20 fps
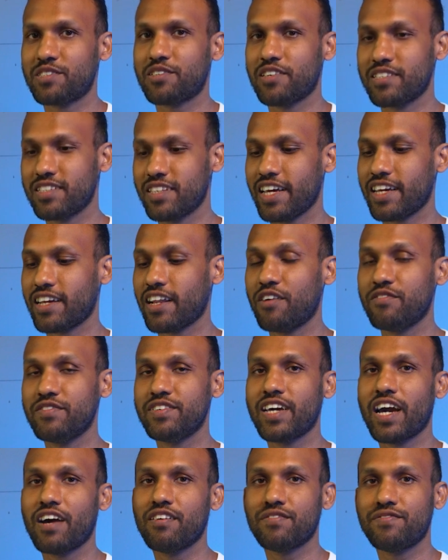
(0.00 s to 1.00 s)
because like now
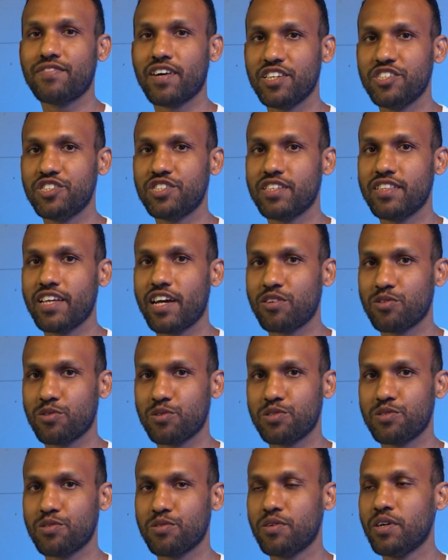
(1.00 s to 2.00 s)
we have a function that
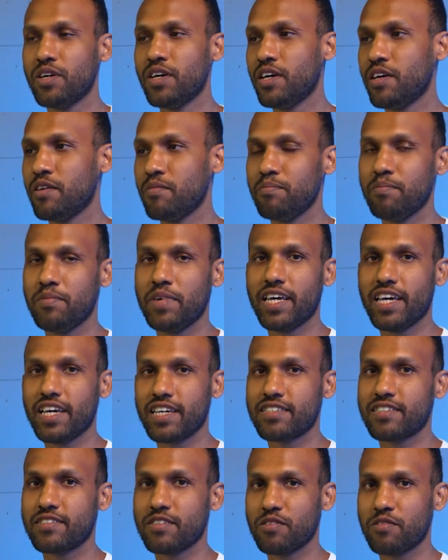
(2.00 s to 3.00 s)
also
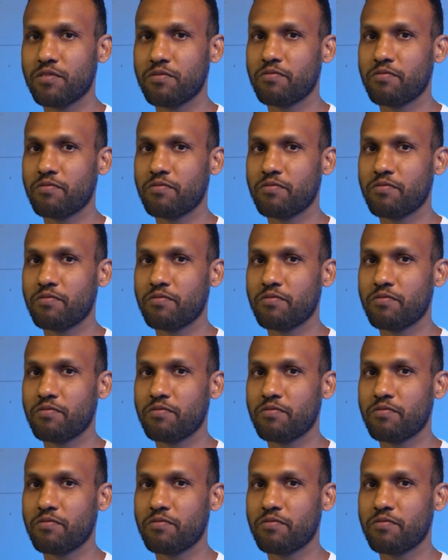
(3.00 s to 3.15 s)
makes